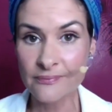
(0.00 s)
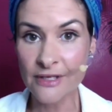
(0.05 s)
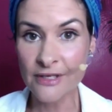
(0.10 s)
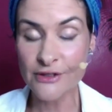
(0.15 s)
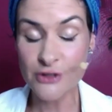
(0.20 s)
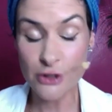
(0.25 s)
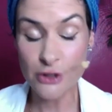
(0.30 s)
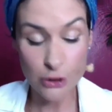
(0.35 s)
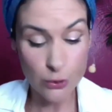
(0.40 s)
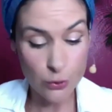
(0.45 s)

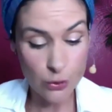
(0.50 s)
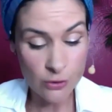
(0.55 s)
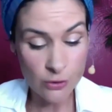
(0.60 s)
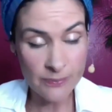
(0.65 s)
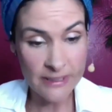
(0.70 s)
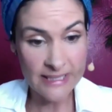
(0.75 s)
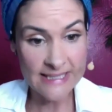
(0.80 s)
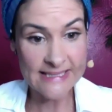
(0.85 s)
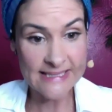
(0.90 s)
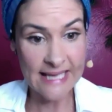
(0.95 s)
So you can
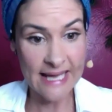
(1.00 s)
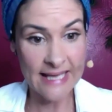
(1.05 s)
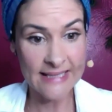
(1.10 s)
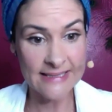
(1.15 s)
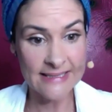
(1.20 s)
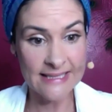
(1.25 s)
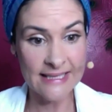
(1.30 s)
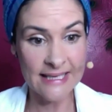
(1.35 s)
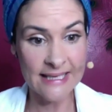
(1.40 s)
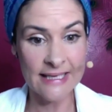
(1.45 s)
be
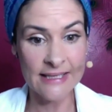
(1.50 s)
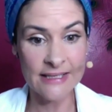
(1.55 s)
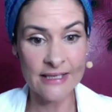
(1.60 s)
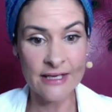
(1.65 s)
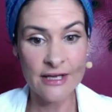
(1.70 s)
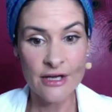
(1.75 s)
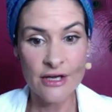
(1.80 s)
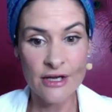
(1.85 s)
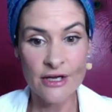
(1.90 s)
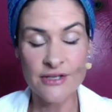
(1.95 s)
standing in
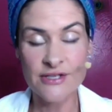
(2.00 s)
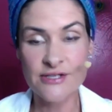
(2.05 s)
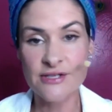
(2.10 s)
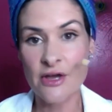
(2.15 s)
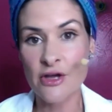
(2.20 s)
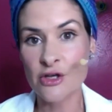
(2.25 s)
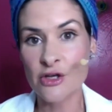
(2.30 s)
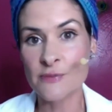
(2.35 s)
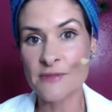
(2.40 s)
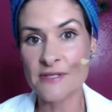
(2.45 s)
a
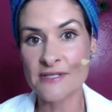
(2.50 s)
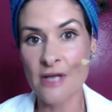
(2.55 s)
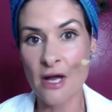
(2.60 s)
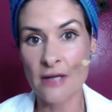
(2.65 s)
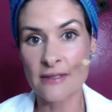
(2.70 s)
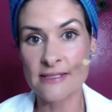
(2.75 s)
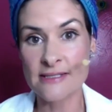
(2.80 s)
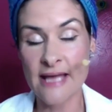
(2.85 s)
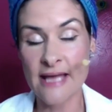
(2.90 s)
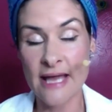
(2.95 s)

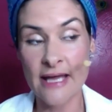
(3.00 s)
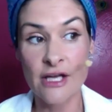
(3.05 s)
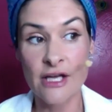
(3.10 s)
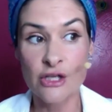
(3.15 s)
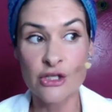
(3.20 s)
circumstance that